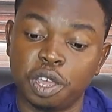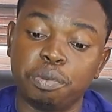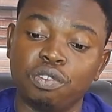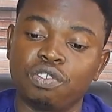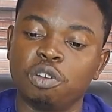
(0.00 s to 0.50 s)
We're
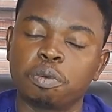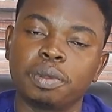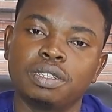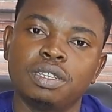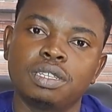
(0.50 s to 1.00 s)
able to sell
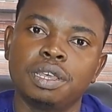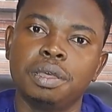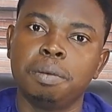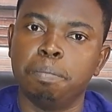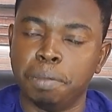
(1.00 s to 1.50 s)
properties,
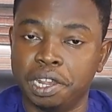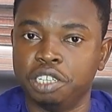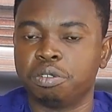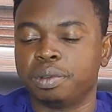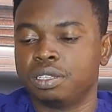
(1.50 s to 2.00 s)

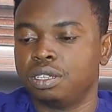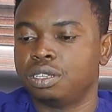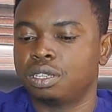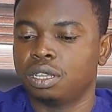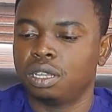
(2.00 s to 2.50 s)
manage
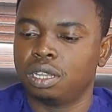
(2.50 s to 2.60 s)
properties,